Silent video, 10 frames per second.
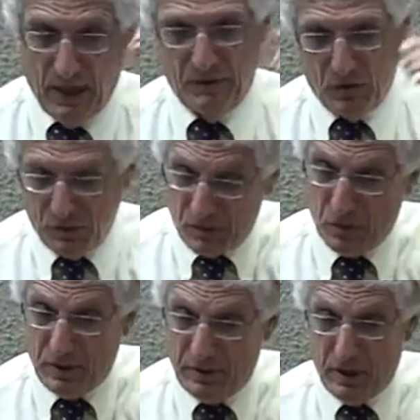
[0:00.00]

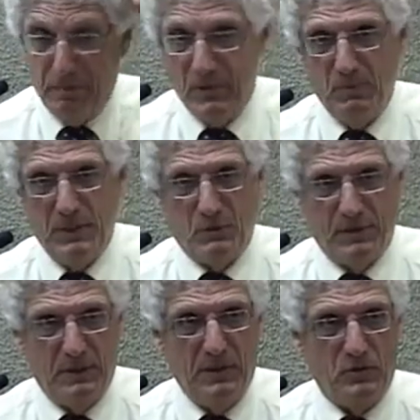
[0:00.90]
so the therapist meets
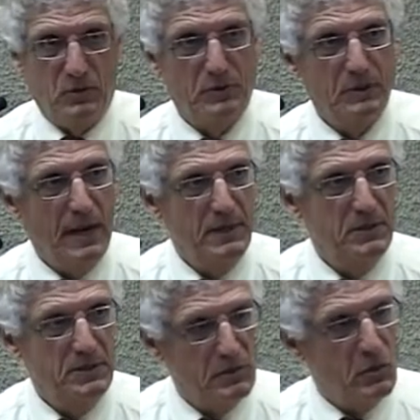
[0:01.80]
with the teacher, and
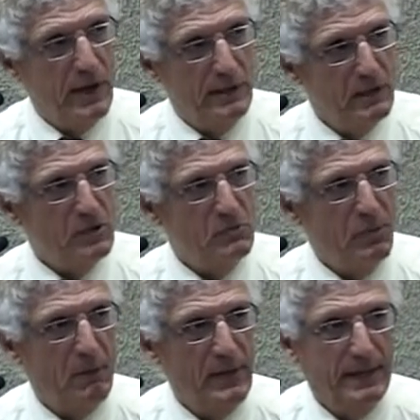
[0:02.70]
she says, okay, this is
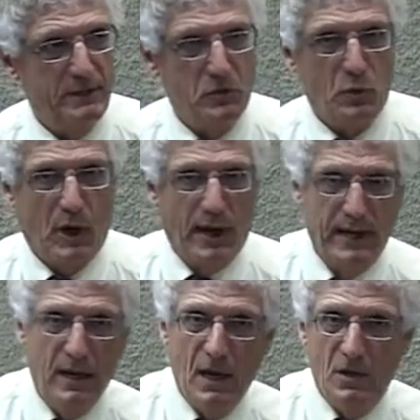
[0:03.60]
what we like to
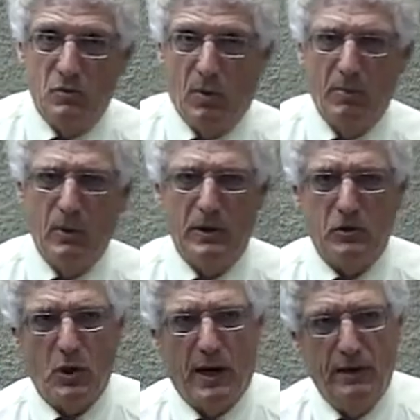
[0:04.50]
try. So what we're going to
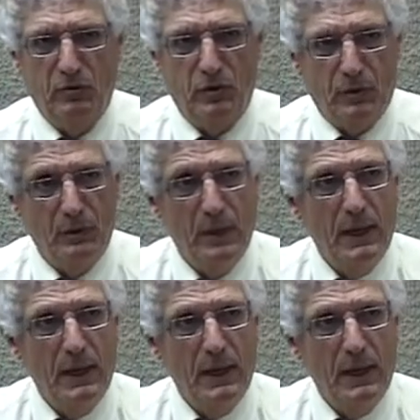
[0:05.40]
try to do